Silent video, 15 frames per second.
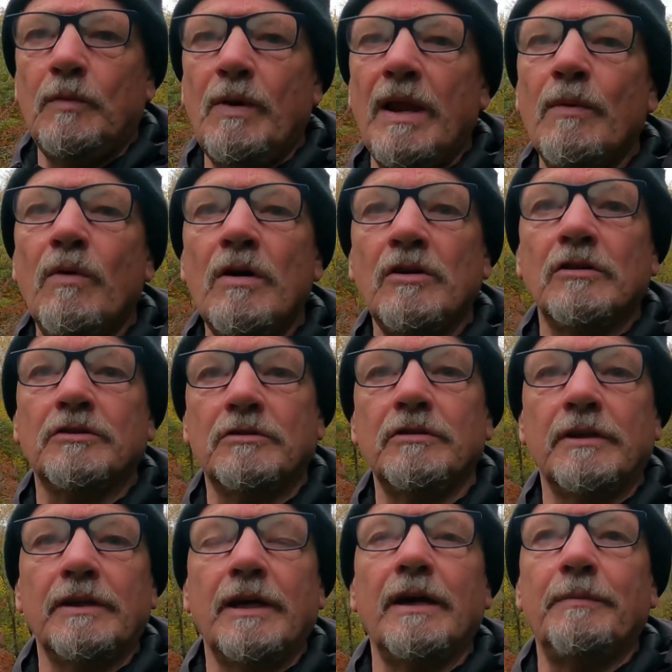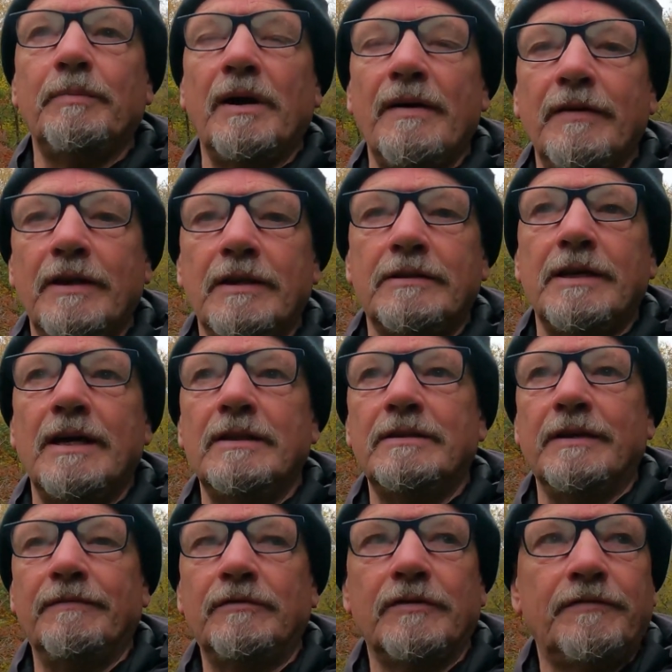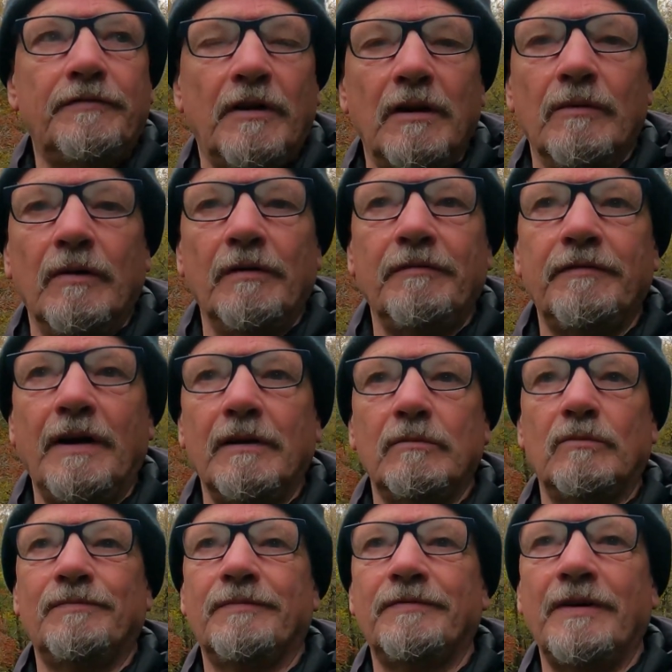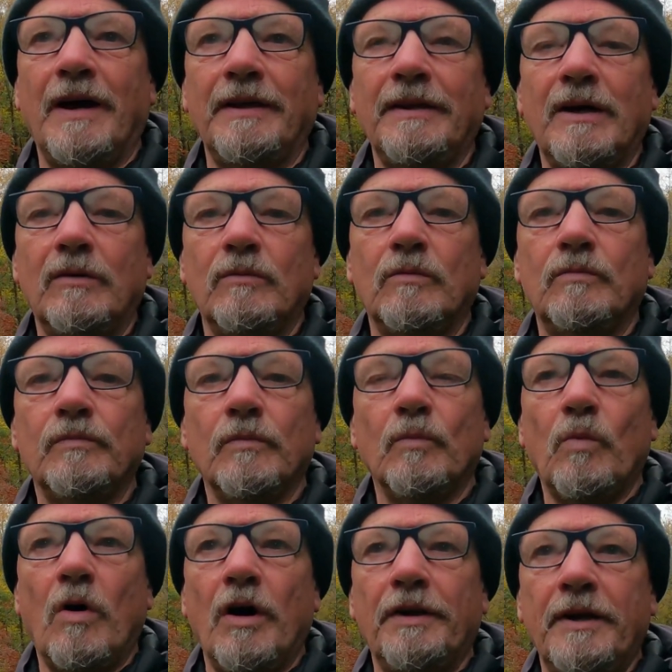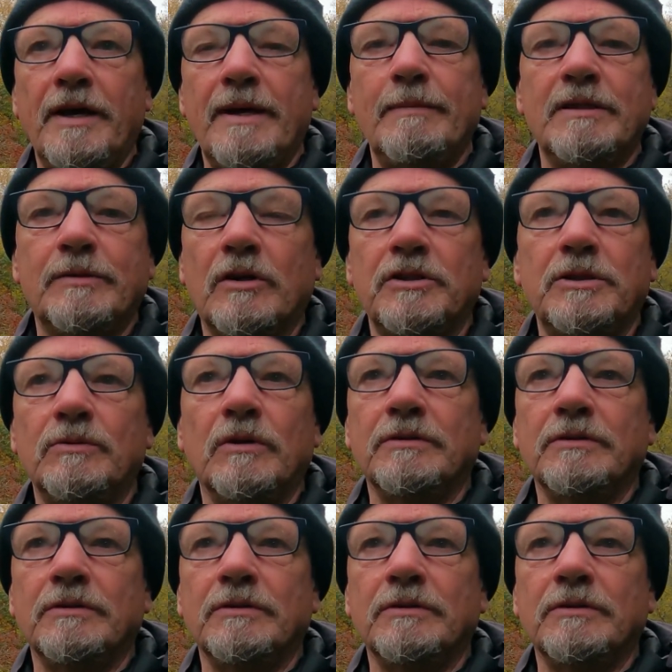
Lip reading: Well, I was going to get a private detective to follow her, find out what her name is, because she